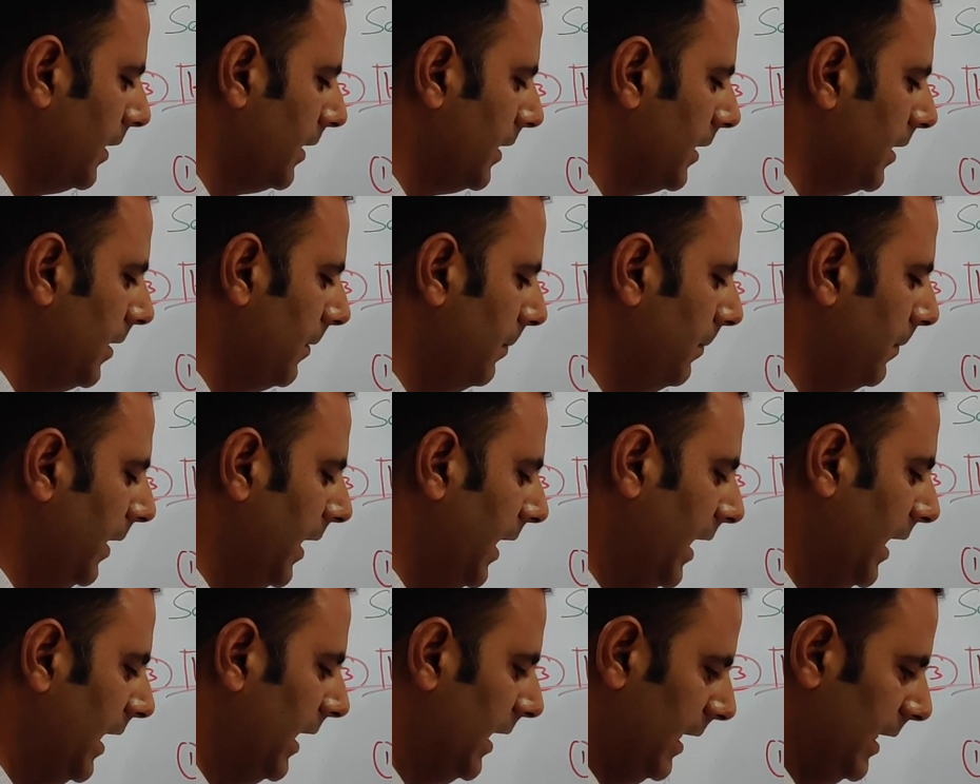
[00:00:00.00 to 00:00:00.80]
the
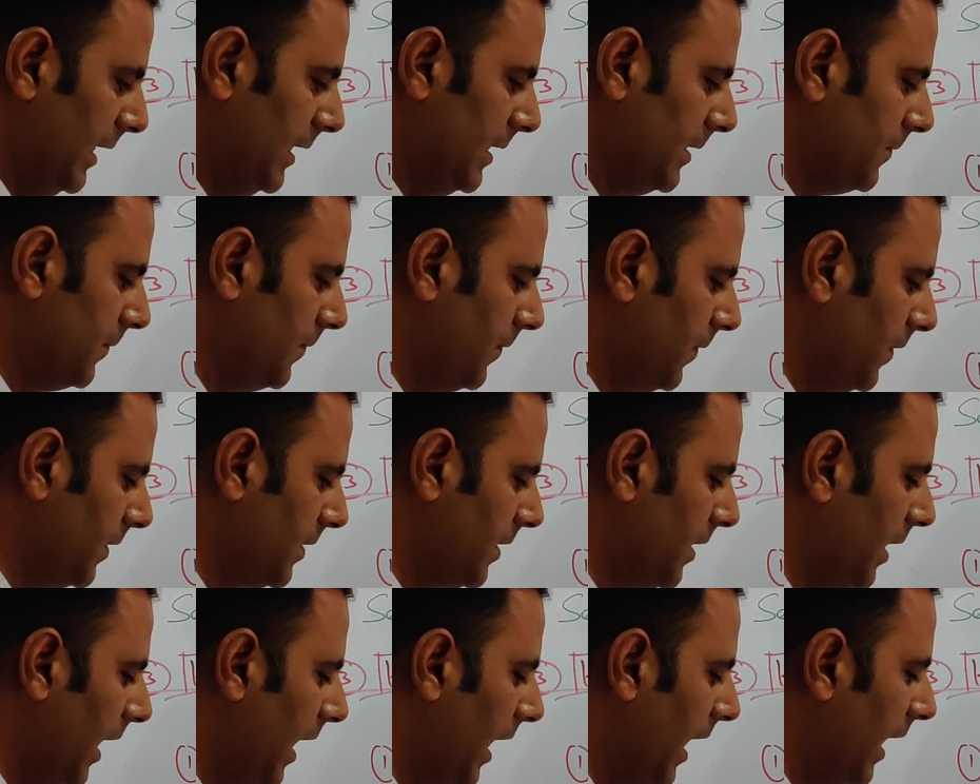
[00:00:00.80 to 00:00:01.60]
male is
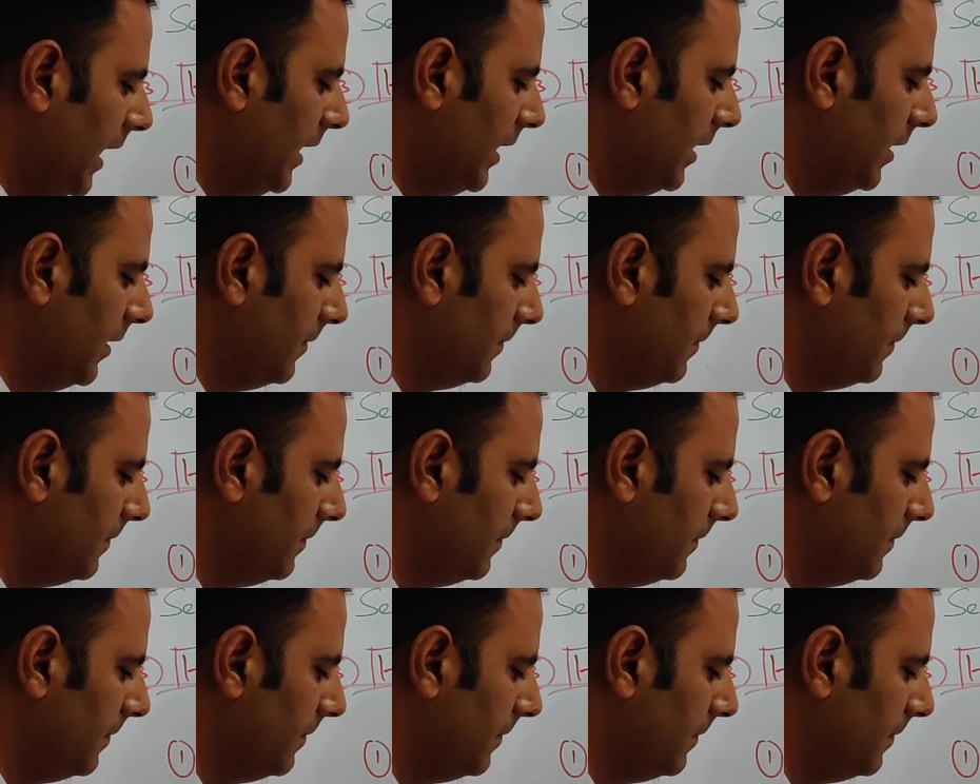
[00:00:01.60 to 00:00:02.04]
fertile.